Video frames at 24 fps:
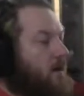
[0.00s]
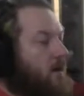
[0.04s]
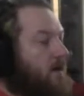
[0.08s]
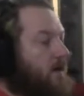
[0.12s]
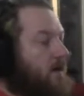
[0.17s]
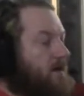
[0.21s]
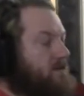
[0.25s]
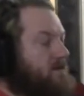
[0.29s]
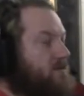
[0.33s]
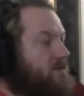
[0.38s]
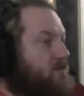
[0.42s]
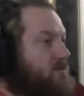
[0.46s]

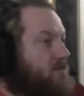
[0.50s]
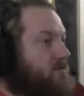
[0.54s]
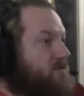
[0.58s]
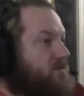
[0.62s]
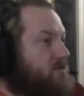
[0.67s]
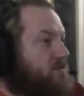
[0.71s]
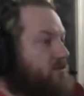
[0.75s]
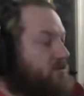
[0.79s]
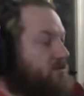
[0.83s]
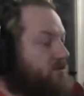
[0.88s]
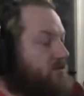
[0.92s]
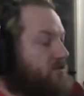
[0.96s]
Alexa, what's
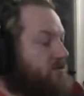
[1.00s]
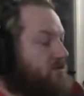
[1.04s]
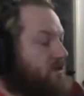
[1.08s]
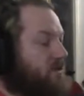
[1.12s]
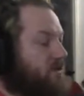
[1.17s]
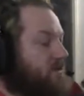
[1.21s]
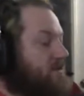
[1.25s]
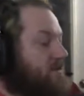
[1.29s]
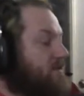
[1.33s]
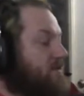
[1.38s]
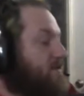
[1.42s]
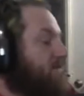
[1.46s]

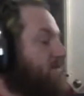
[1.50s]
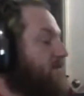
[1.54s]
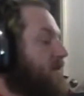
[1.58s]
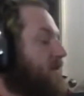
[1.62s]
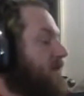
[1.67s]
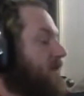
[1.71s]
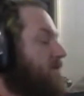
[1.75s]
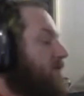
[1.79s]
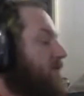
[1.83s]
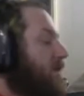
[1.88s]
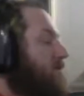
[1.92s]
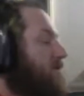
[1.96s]
260
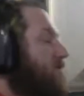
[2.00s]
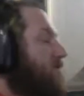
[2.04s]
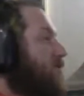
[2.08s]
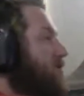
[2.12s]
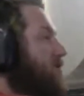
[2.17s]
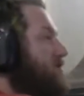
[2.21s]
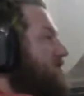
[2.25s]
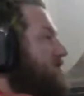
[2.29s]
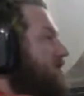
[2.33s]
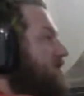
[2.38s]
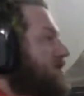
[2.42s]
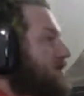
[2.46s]
divided by
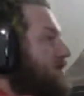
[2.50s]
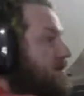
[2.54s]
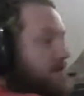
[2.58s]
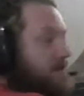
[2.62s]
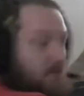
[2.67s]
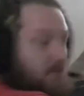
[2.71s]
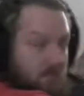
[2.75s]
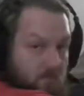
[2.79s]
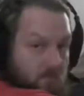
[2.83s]
14?